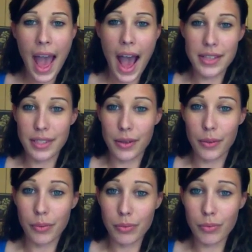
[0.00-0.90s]
as
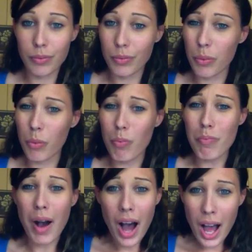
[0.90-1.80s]
a
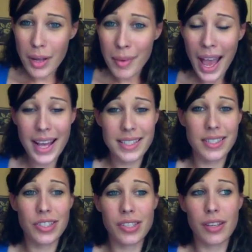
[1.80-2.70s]
mom,
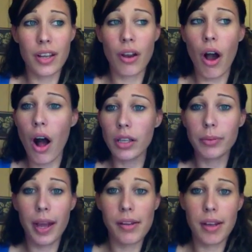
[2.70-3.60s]
as just an
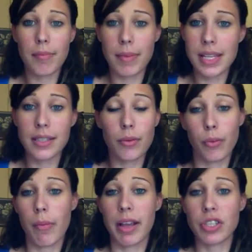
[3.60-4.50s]
all-around amazing
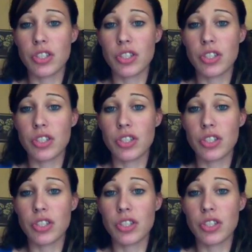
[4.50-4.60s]
woman.